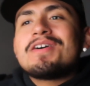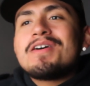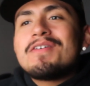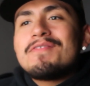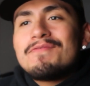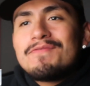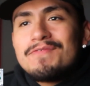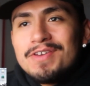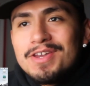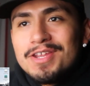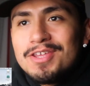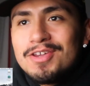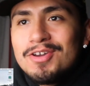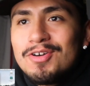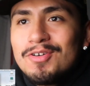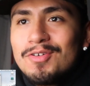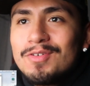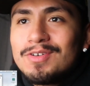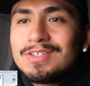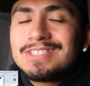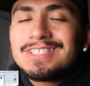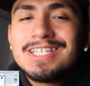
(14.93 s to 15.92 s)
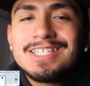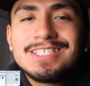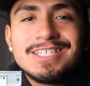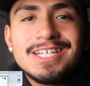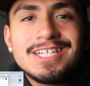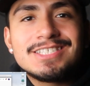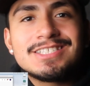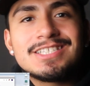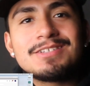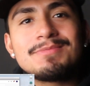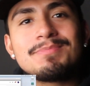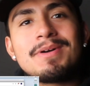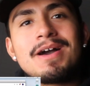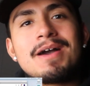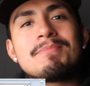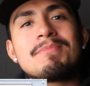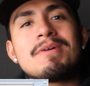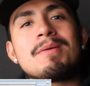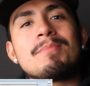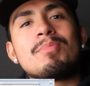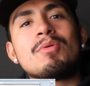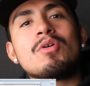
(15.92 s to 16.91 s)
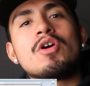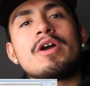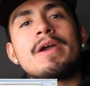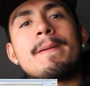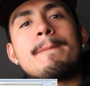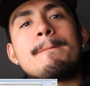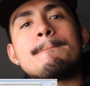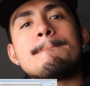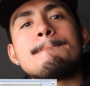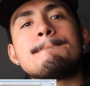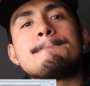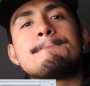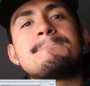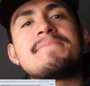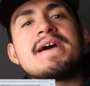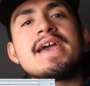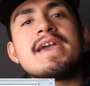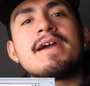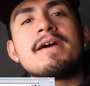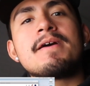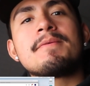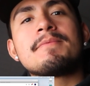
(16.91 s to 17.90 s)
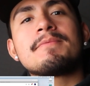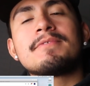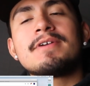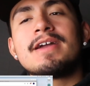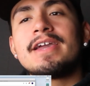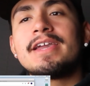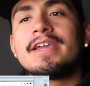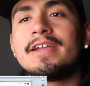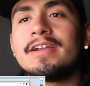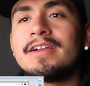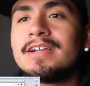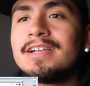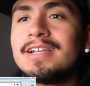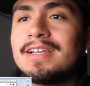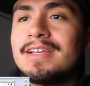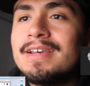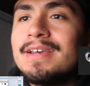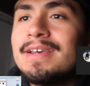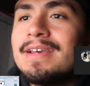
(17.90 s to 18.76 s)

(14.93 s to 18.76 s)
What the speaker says: a video suggested by my boy Bam right here.